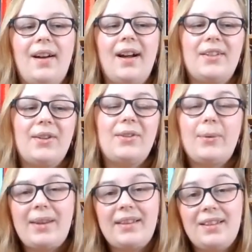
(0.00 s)
I don't know
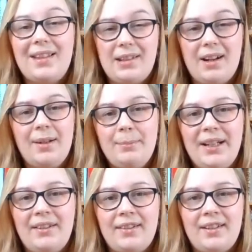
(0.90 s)
whether the time
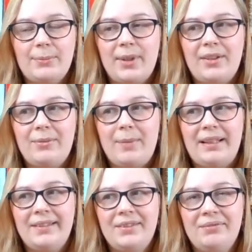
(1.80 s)
period might have meant